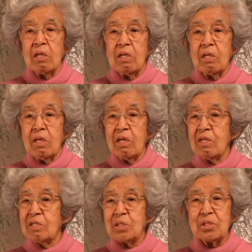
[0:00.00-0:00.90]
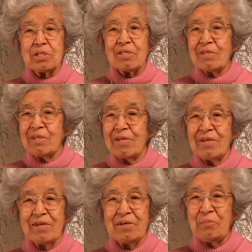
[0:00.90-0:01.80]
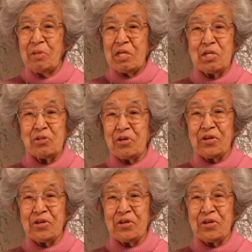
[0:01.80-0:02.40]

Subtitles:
it's been to the good.